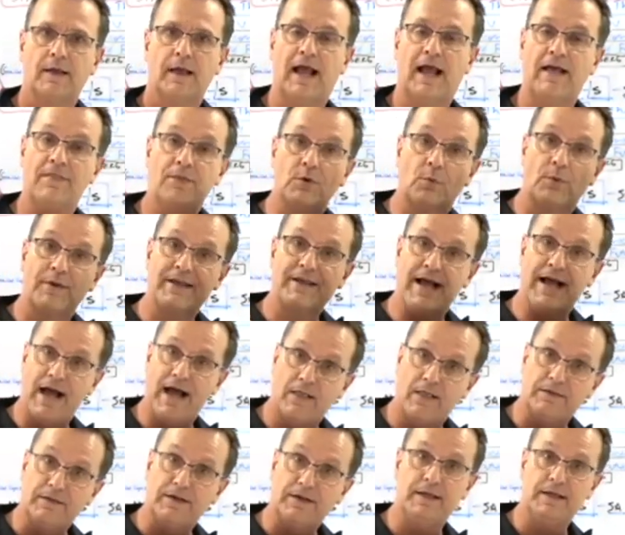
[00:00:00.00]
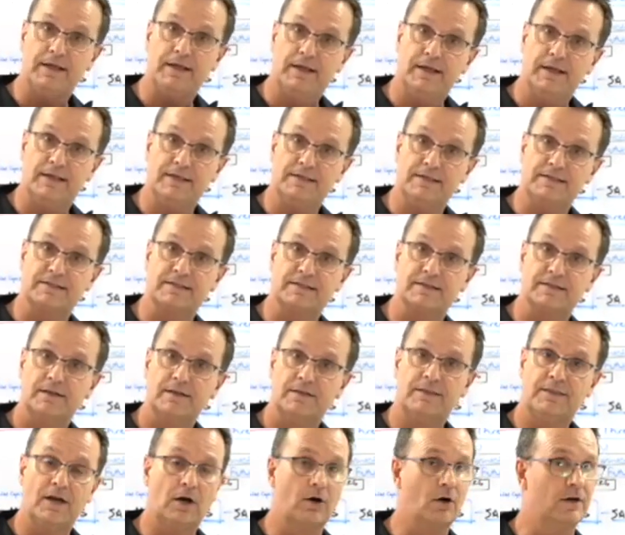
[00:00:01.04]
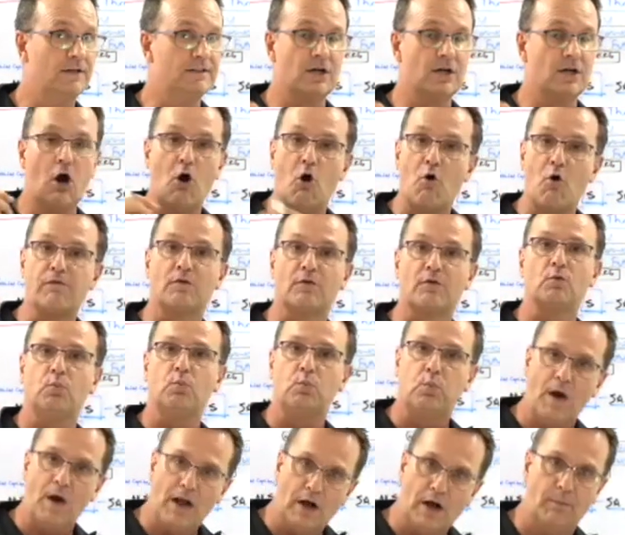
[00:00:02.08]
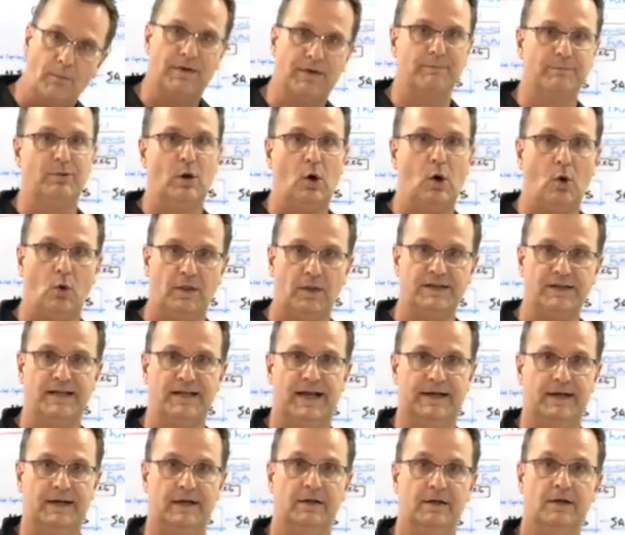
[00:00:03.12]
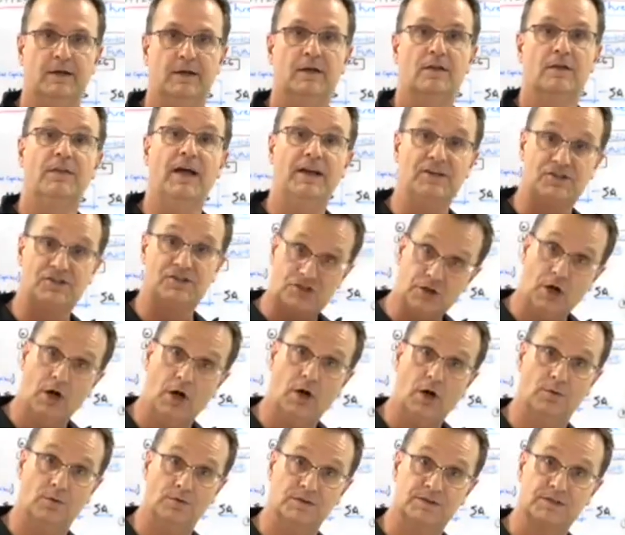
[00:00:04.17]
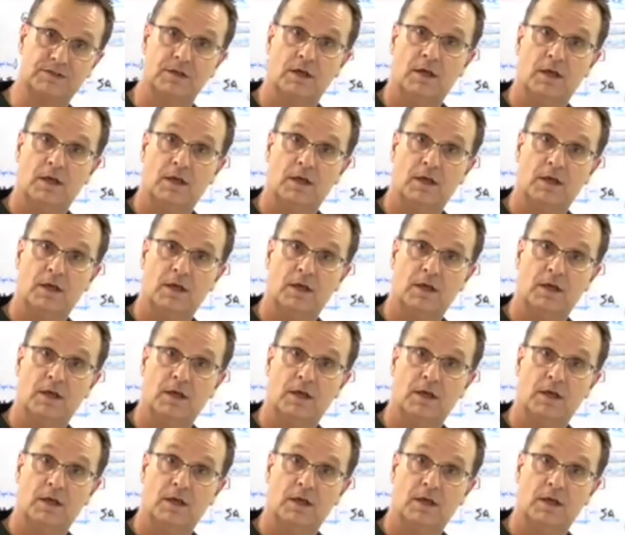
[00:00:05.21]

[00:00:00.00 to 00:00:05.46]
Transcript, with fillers: And the reality is, there is overwhelming polling data that shows